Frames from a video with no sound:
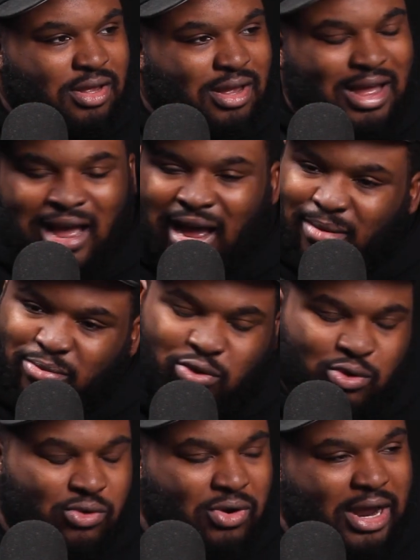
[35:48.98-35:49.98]
I'm
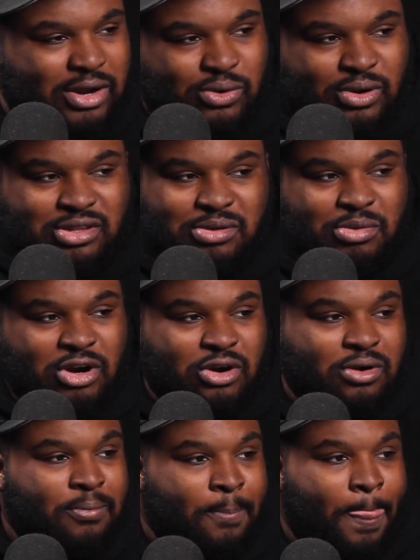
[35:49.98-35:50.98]
cool. I'll do it
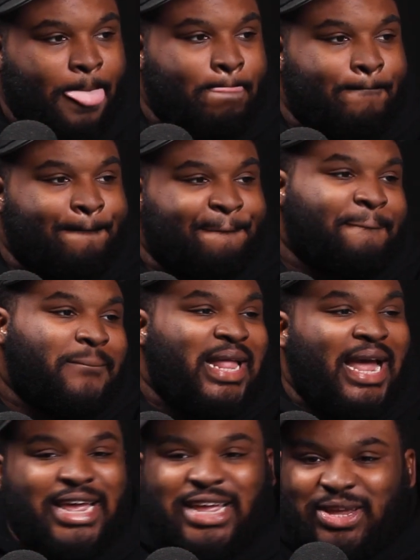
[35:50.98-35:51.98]
tomorrow.
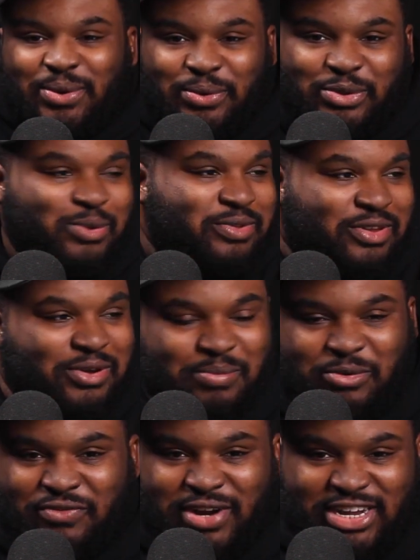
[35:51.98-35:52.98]
Like you still
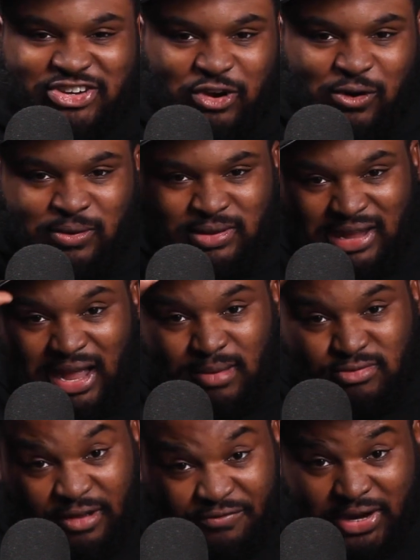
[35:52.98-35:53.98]
moving at your own time.
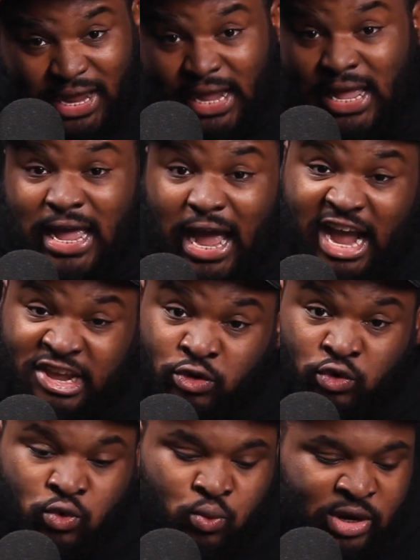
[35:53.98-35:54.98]
So I feel like how you
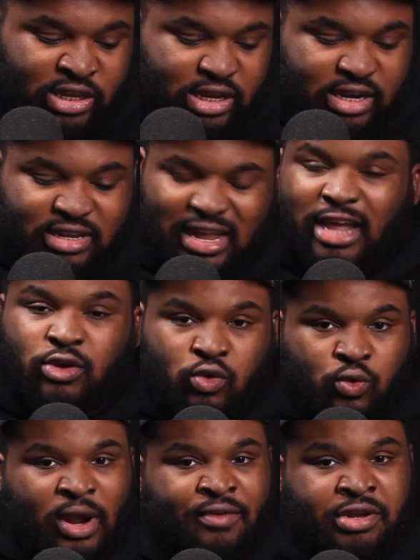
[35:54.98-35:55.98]
do one thing is how you
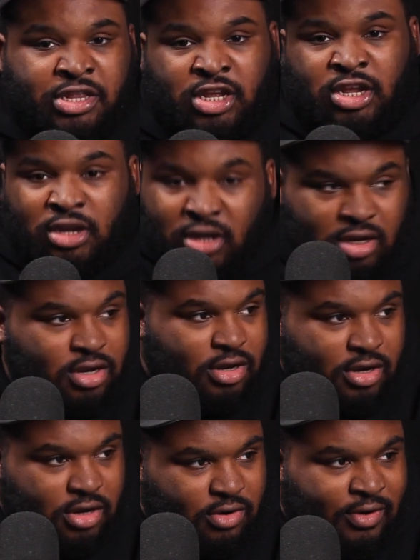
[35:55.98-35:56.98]
do everything,
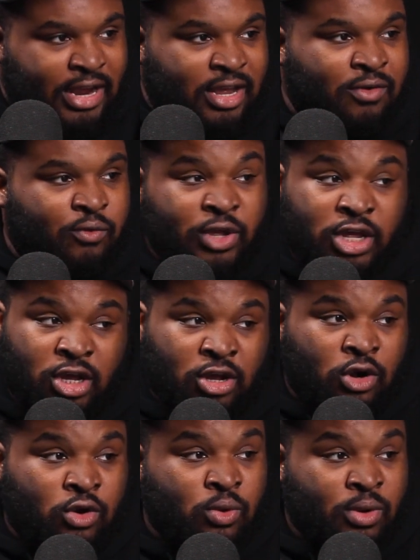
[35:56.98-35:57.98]
right? If
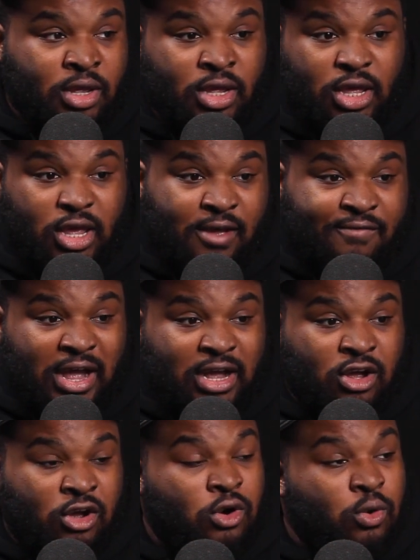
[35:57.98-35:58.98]
I
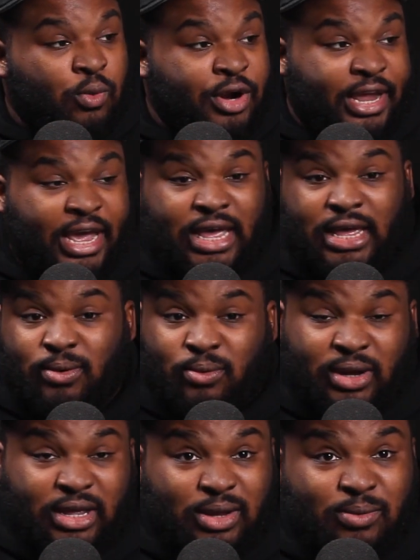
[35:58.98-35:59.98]
could go work at
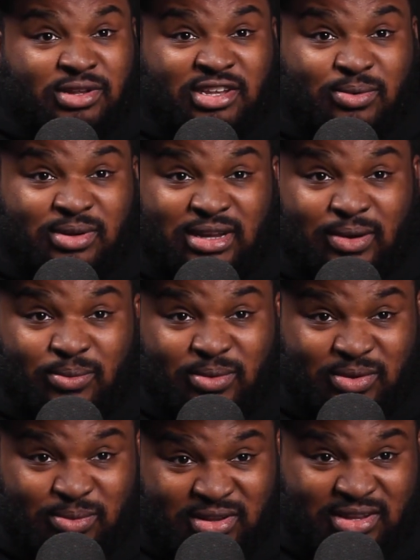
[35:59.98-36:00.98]
what's this
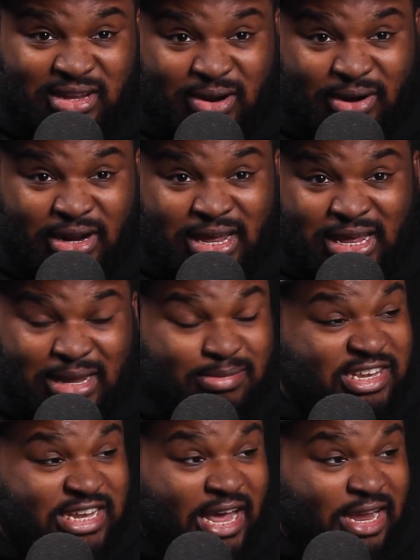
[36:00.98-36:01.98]
out here?
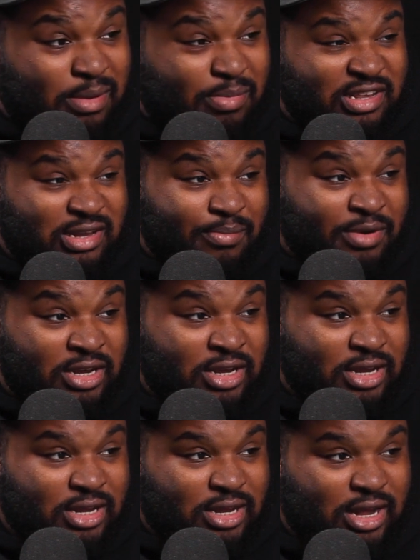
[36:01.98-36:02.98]
MTA, the company.
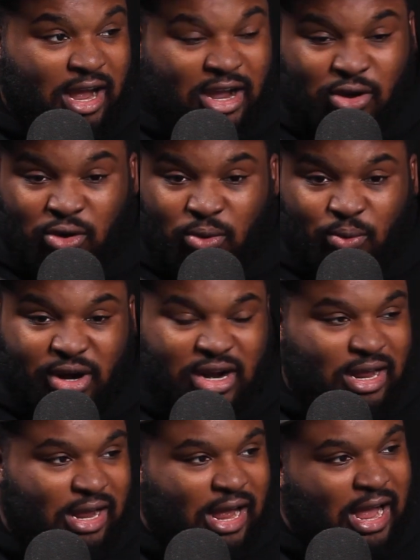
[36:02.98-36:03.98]
I could go work.
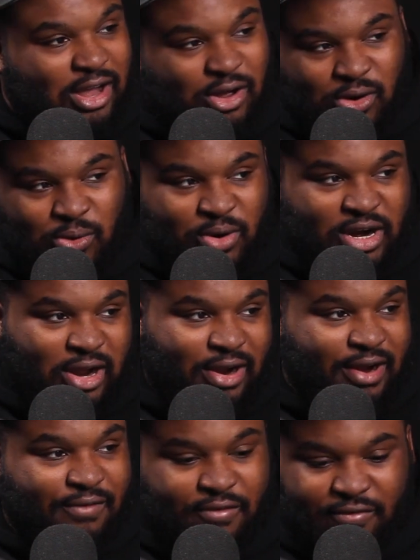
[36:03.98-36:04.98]
MTA, I could go work out
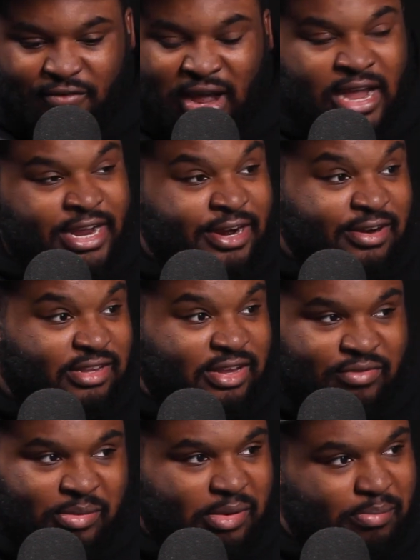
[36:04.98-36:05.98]
here for 5 years,
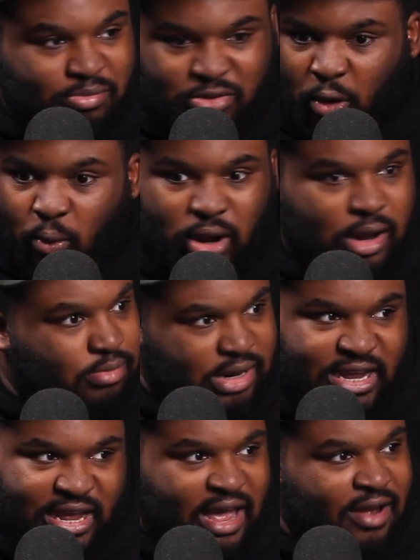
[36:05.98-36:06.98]
giving them the don't come
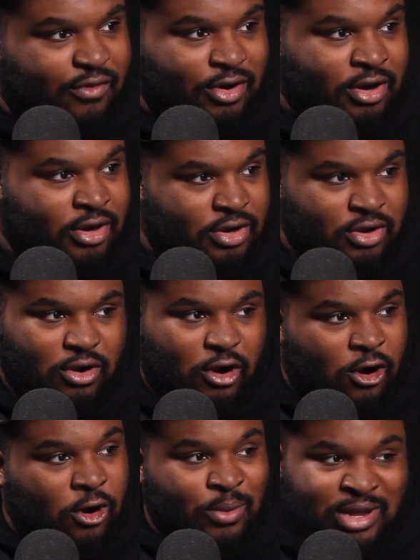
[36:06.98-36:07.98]
late ever,
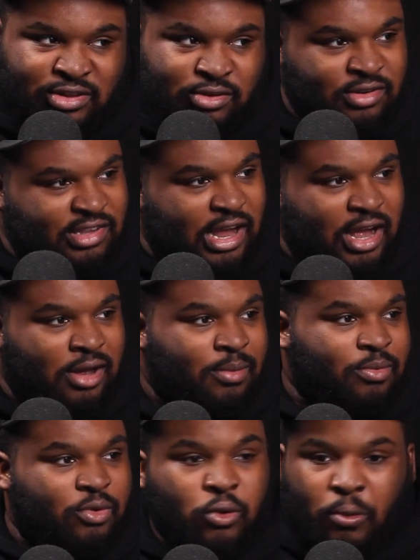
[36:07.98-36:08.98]
always on
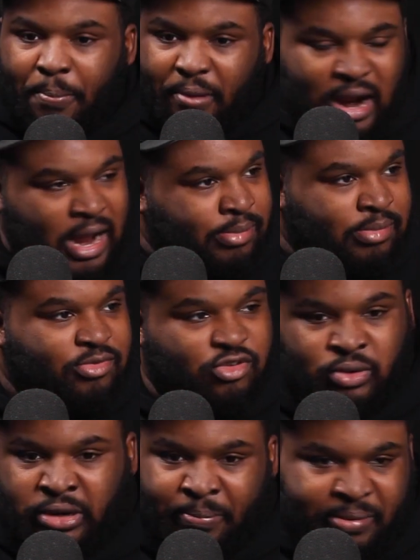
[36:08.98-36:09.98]
time, no problems,
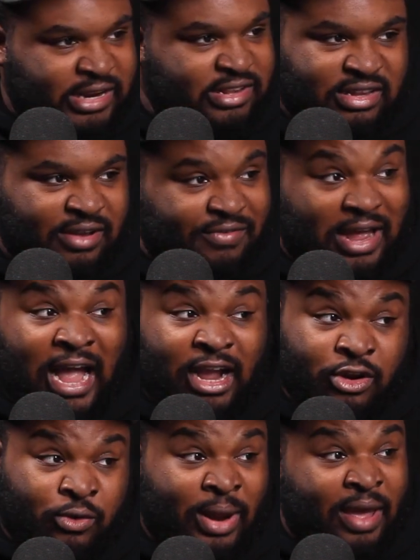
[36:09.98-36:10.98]
no complaints, nothing. I
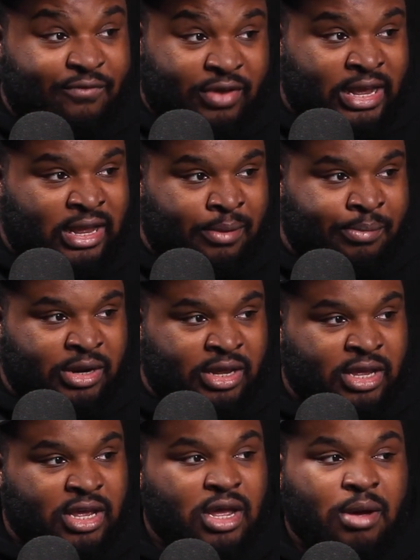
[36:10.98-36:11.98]
could do that for their company.
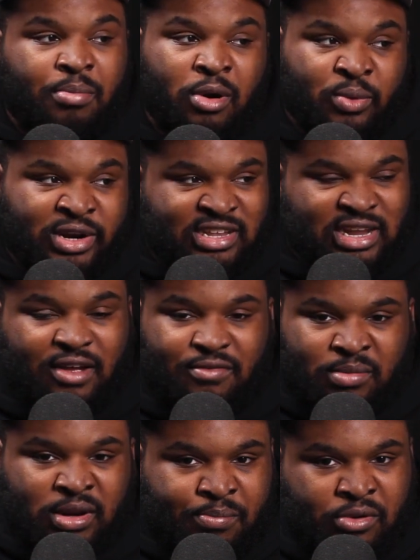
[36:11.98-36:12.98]
But when it's time for
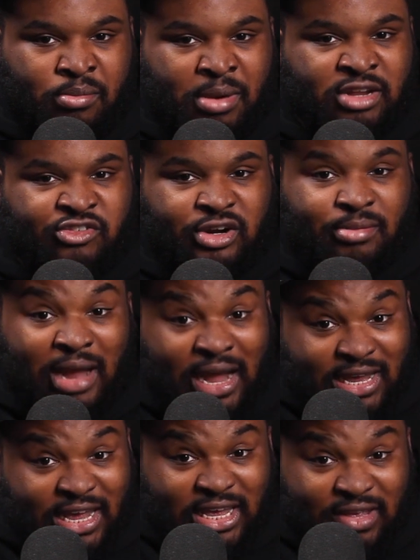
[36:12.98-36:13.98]
me to build my dream, I
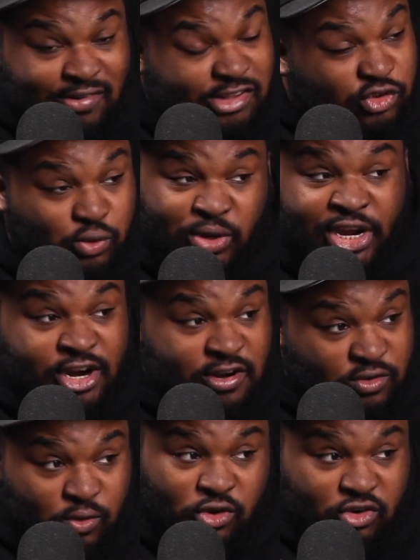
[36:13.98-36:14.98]
can't give it 2
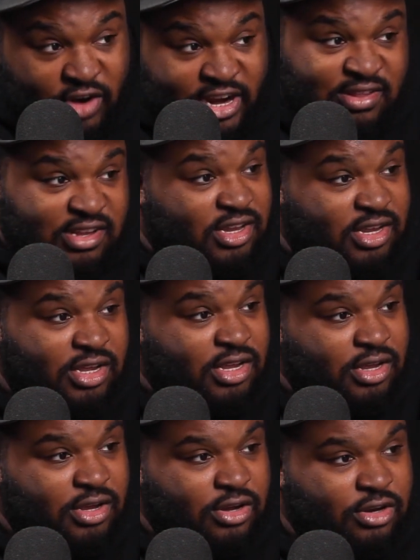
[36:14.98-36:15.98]
years going crazy,
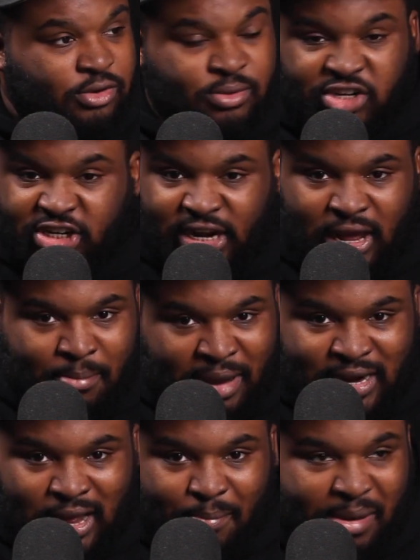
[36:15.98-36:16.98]
doing shit that
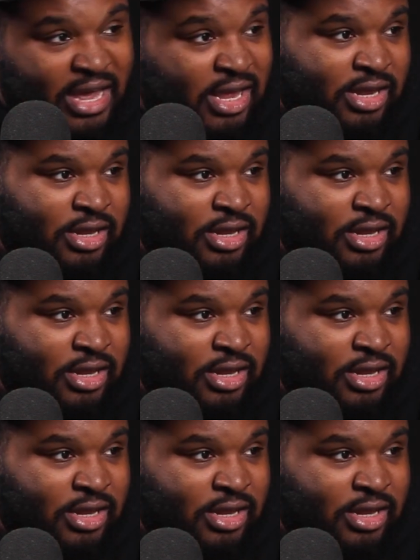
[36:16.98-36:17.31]
might not pay.